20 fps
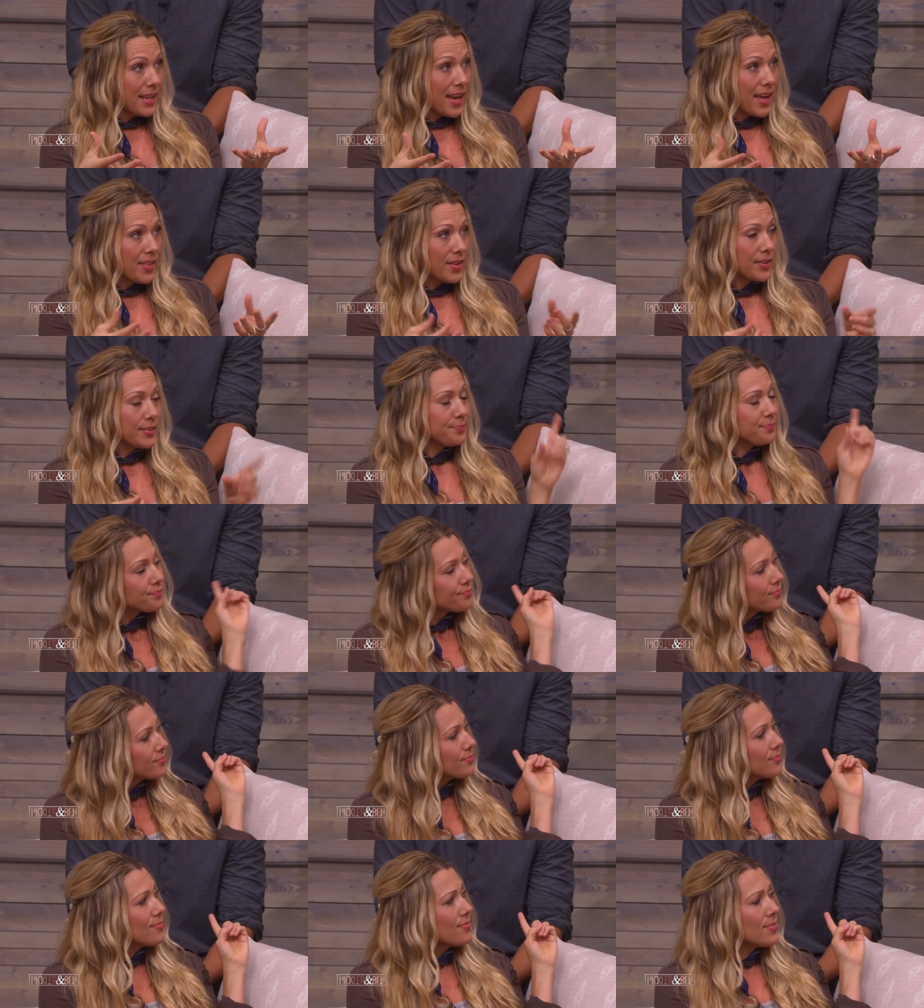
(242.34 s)
together.
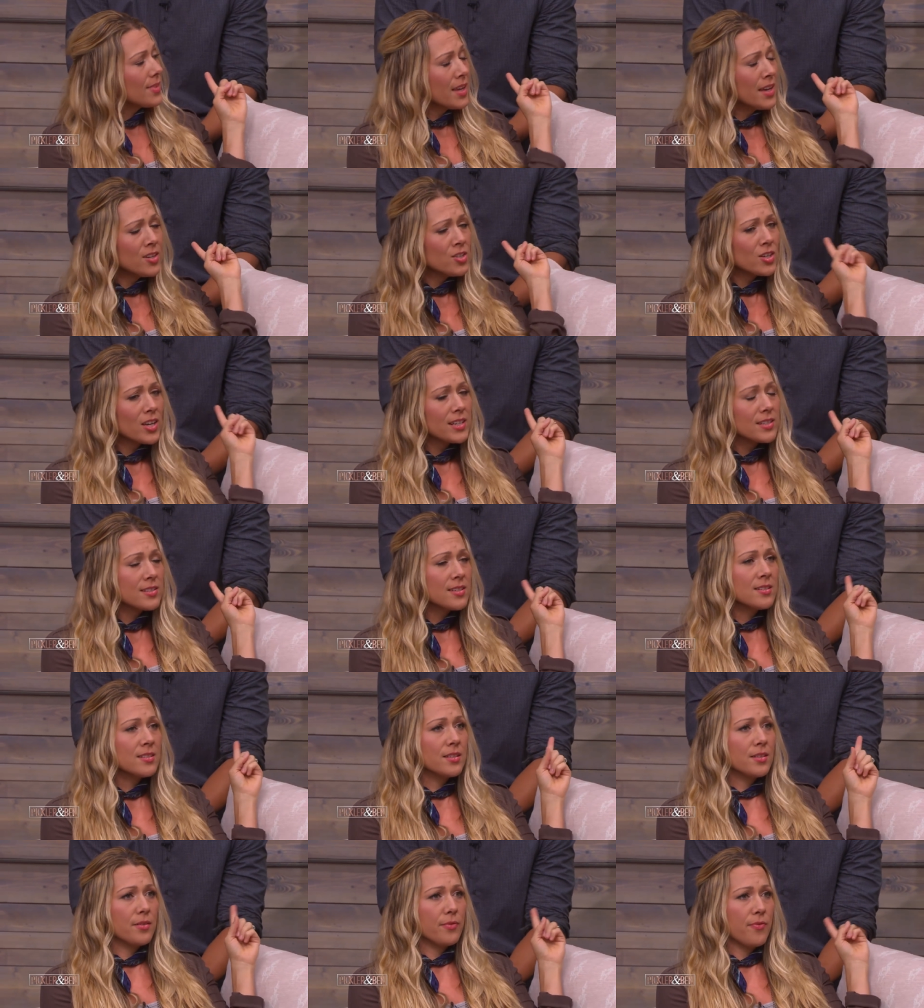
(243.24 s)
And
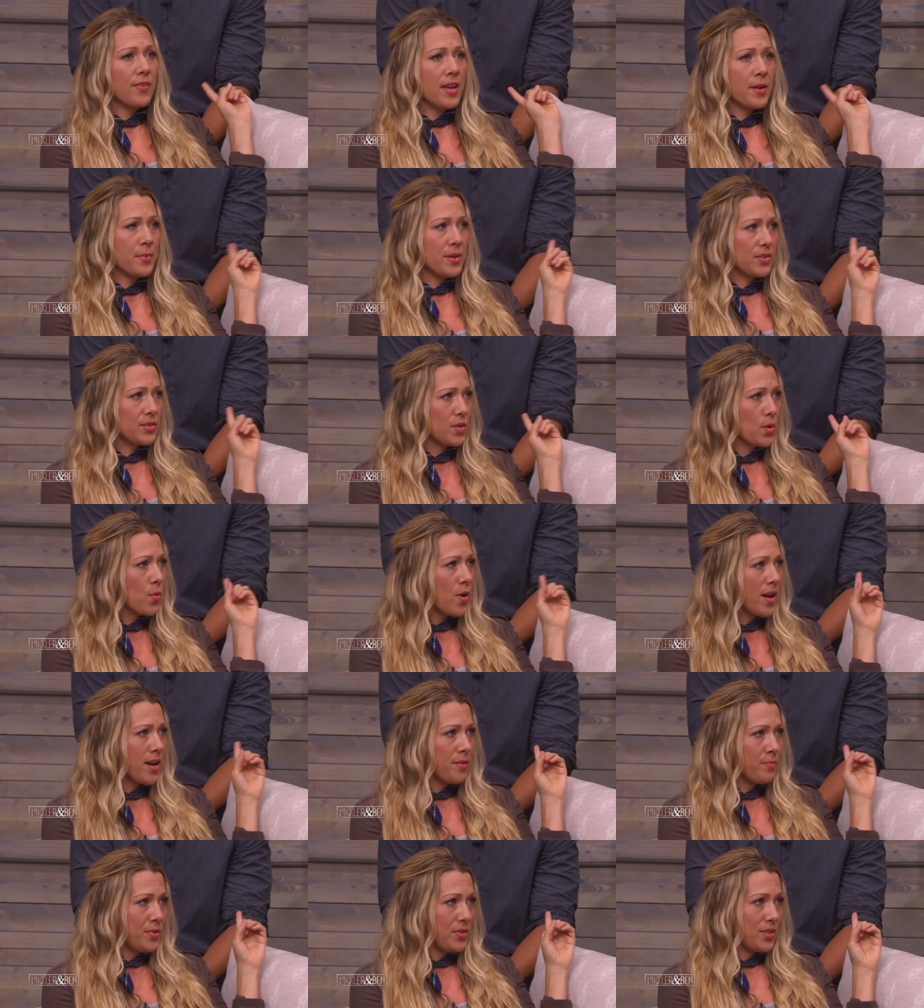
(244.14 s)
Justin's a famous
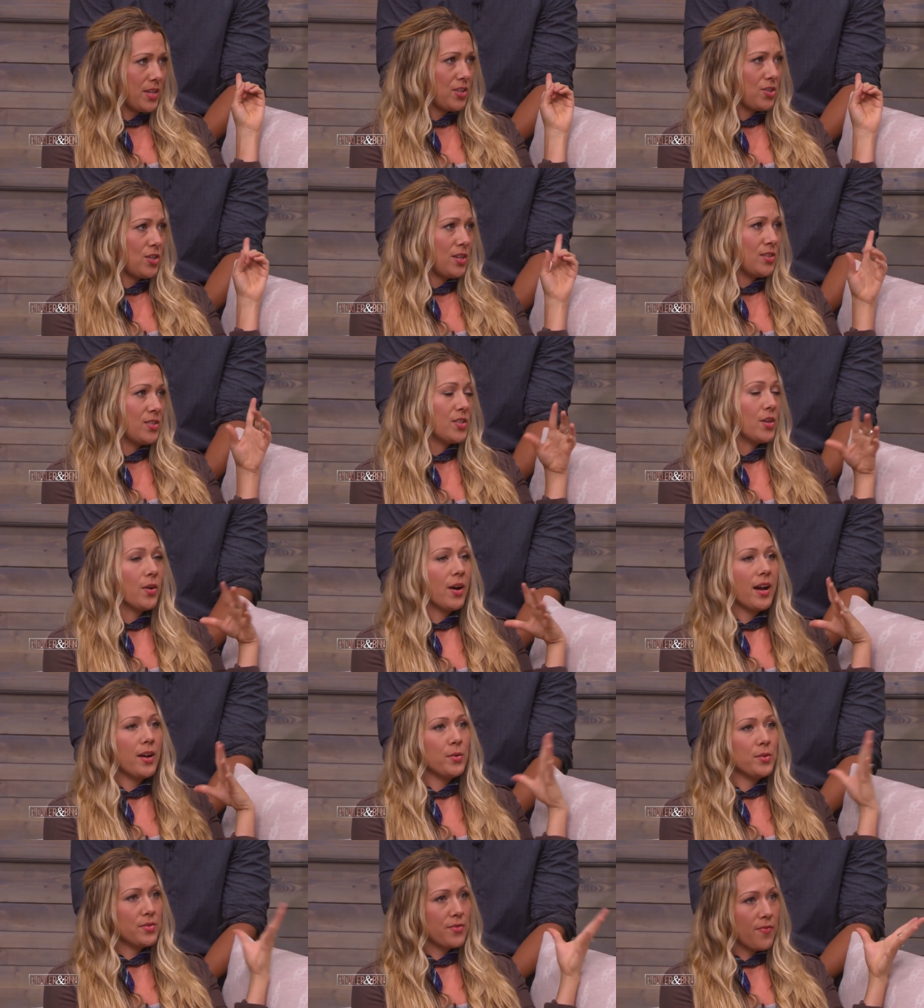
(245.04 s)
Hawaiian musician, so
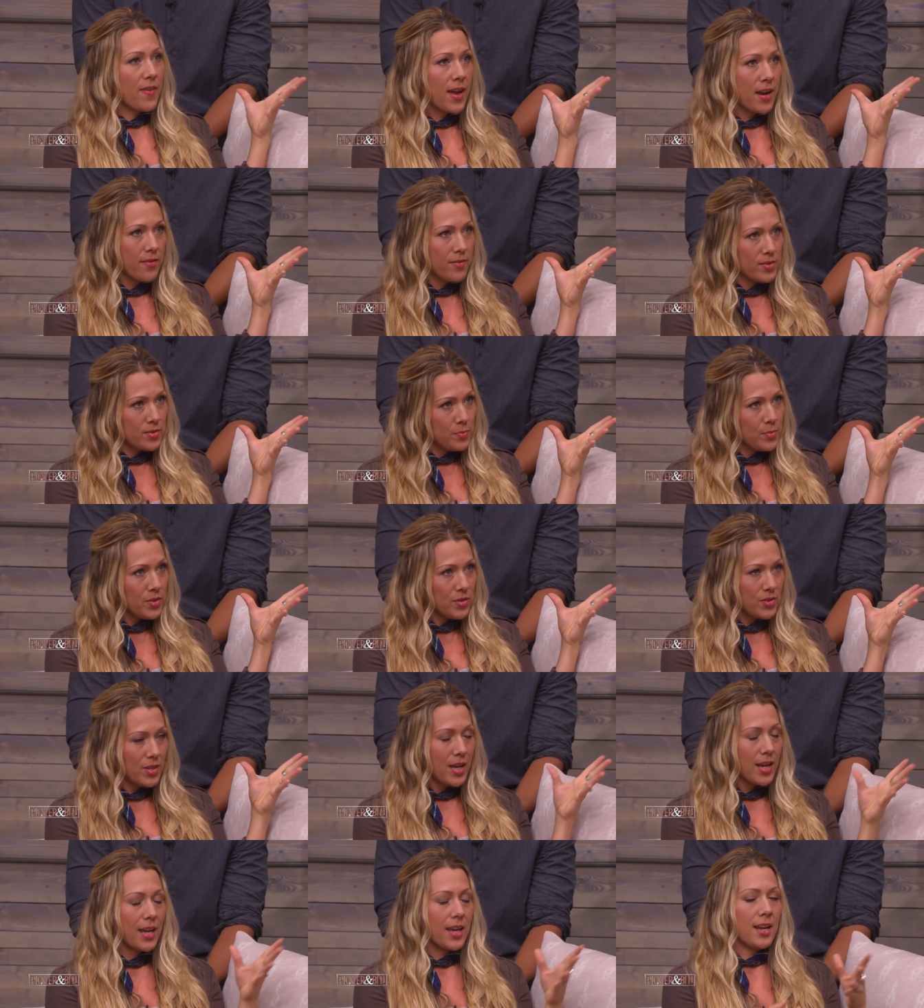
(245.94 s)
I was a fan of his
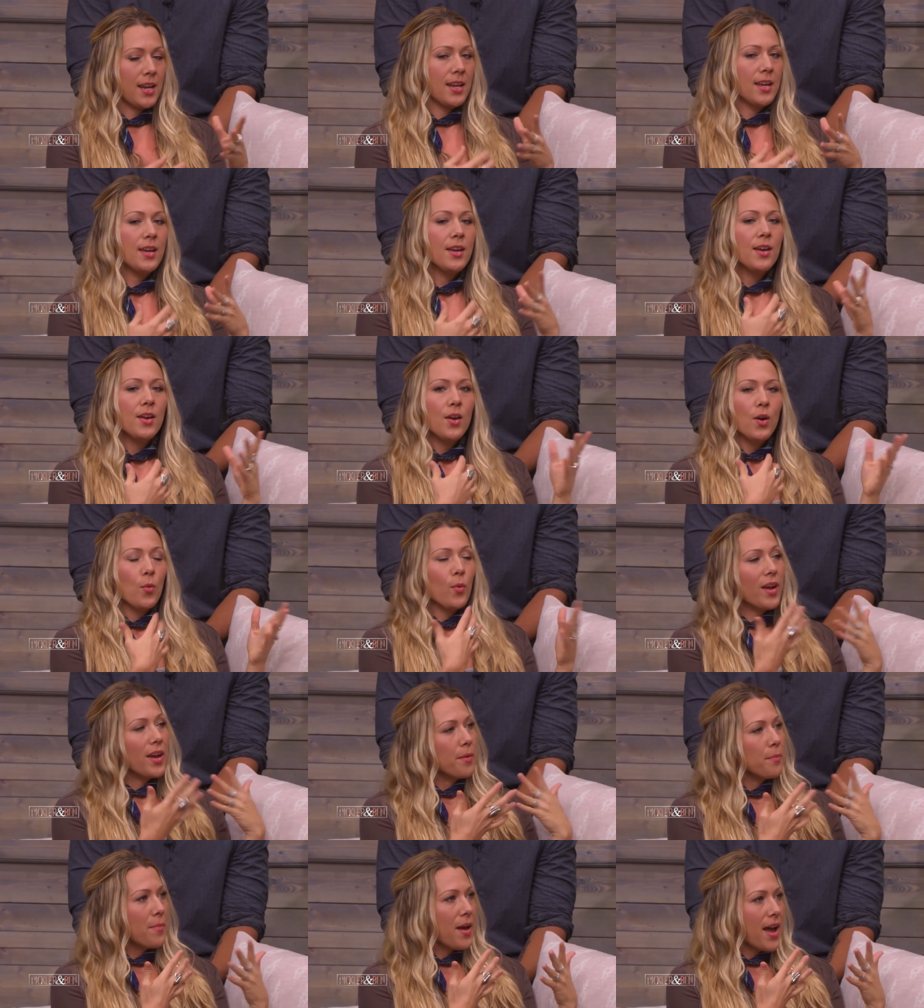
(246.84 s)
music, and we
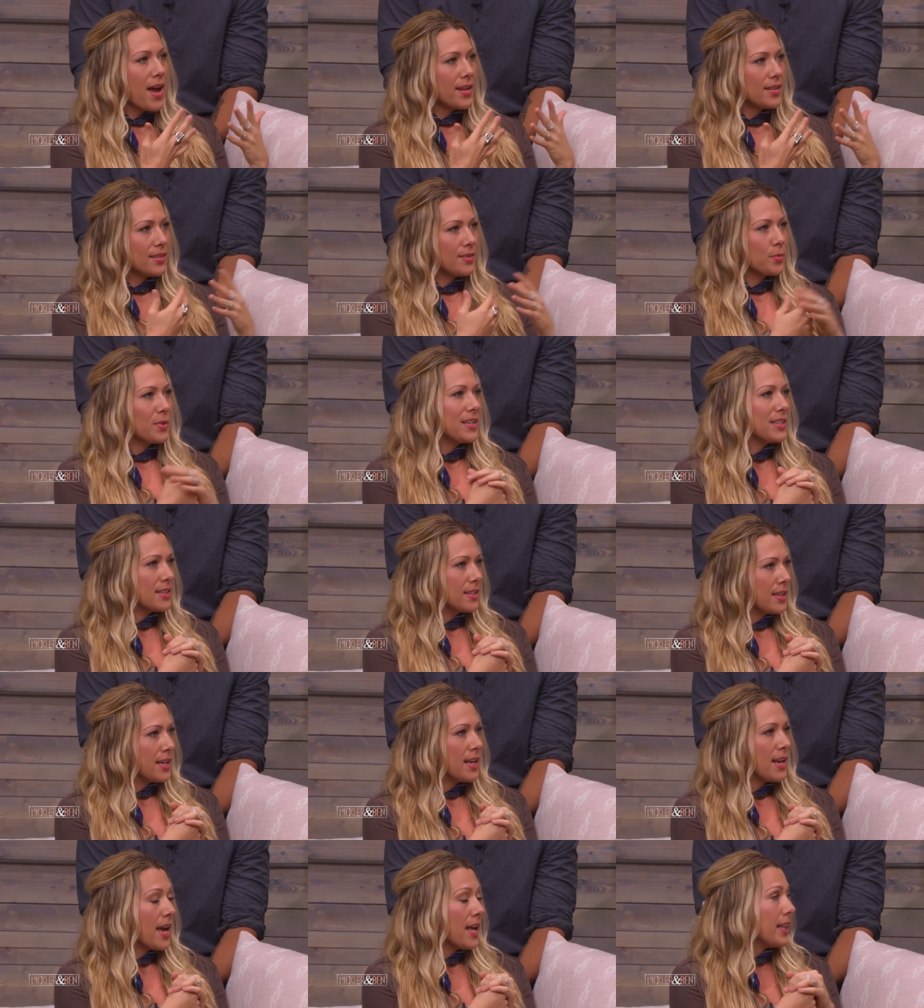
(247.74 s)
had met
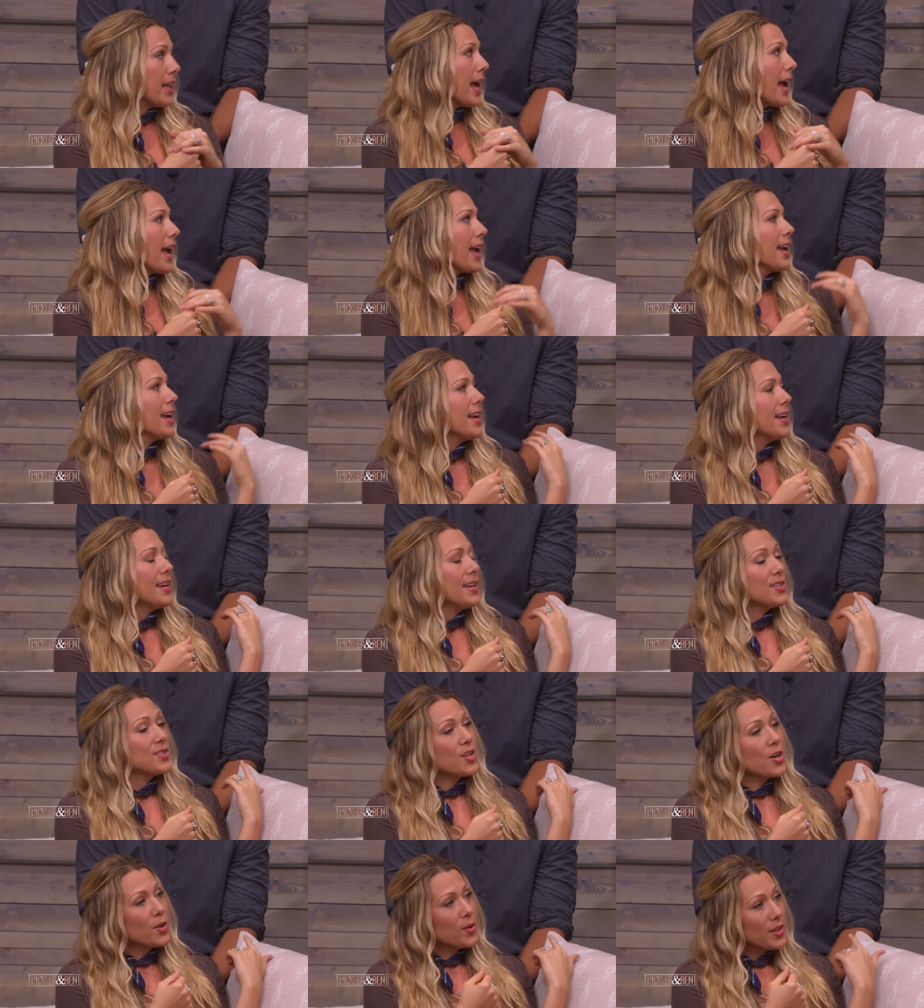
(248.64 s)
recently in LA.
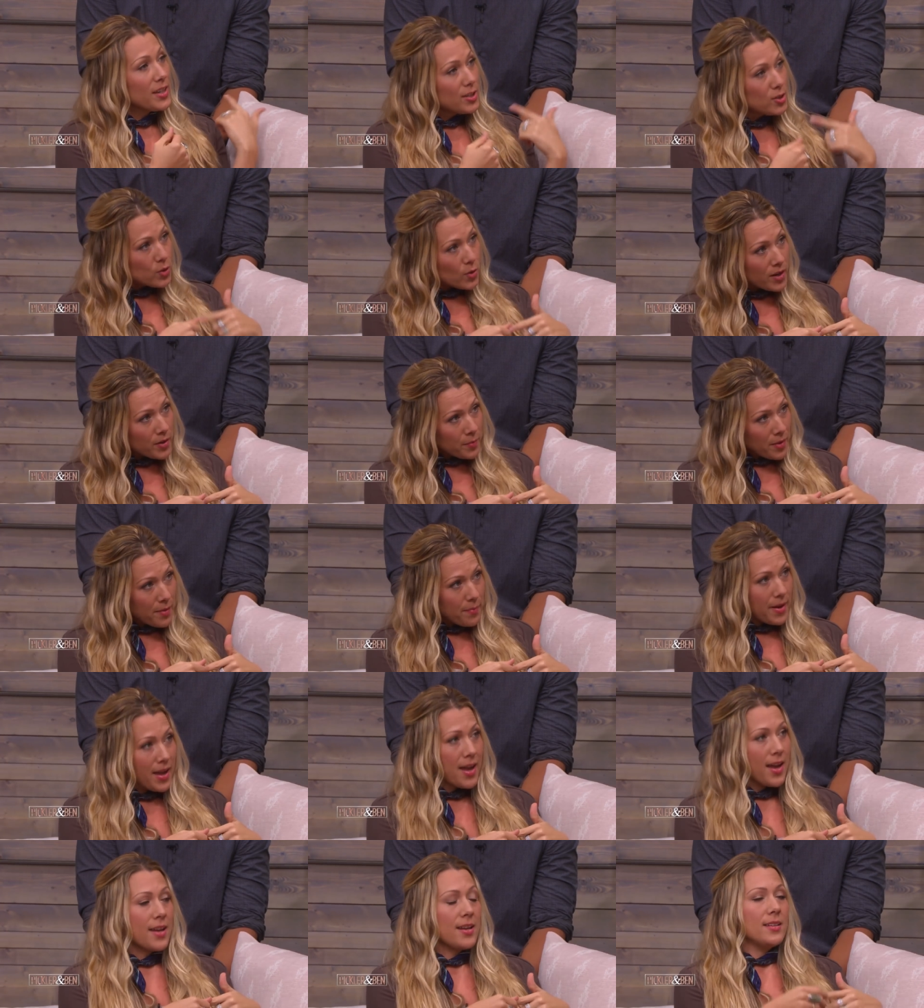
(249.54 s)
So he joined my
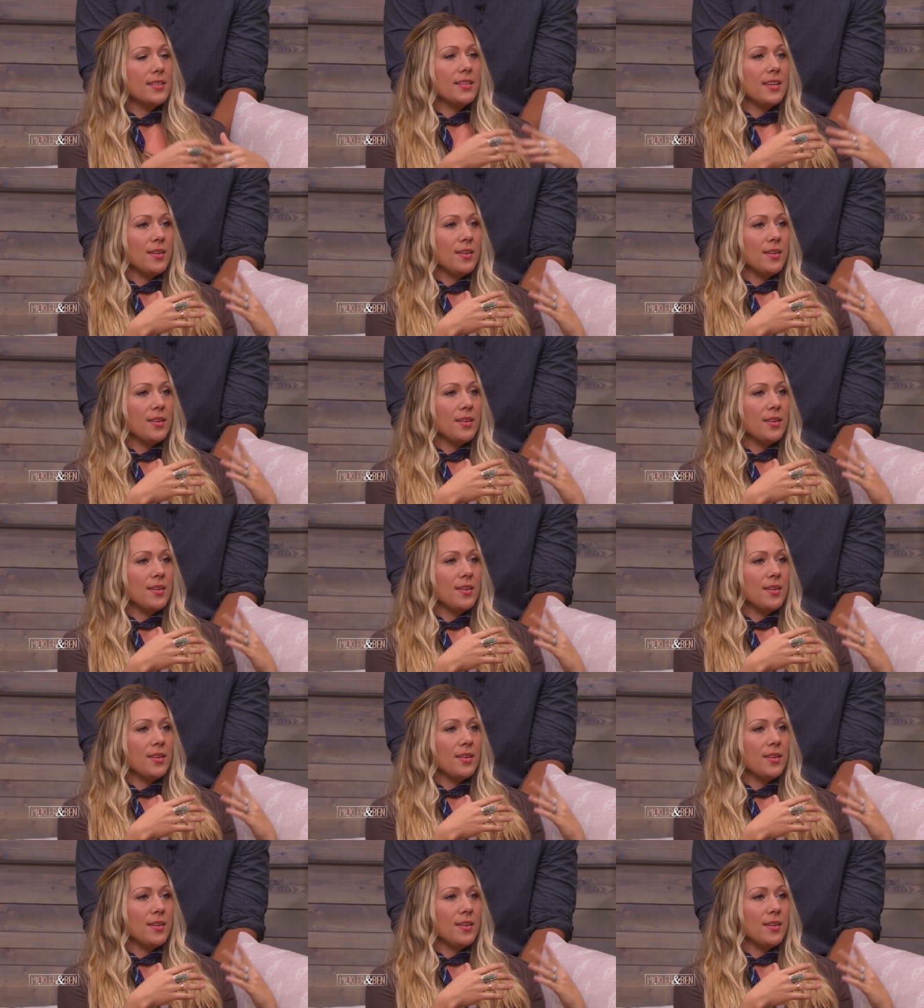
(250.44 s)
band,